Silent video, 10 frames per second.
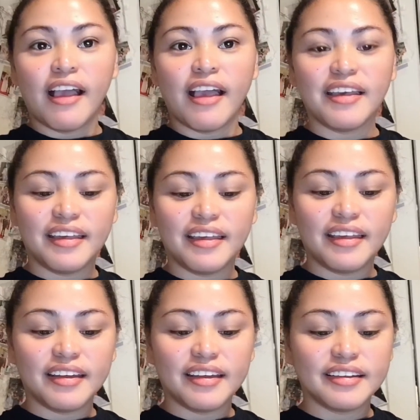
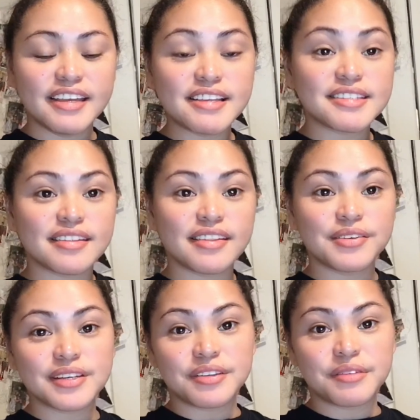And yes, so those
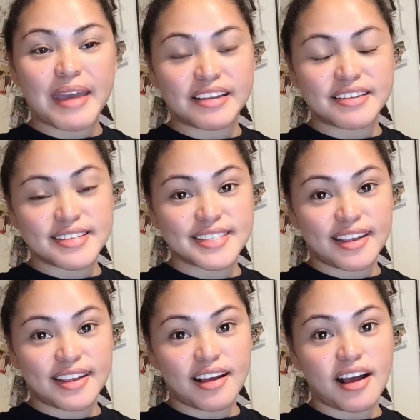are the packages that I
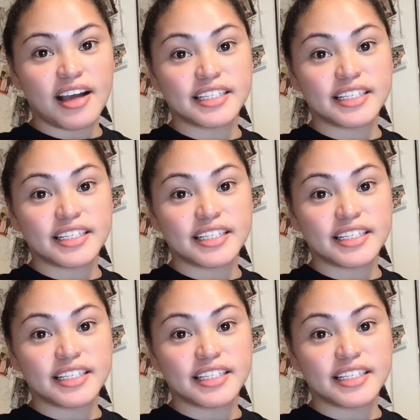got.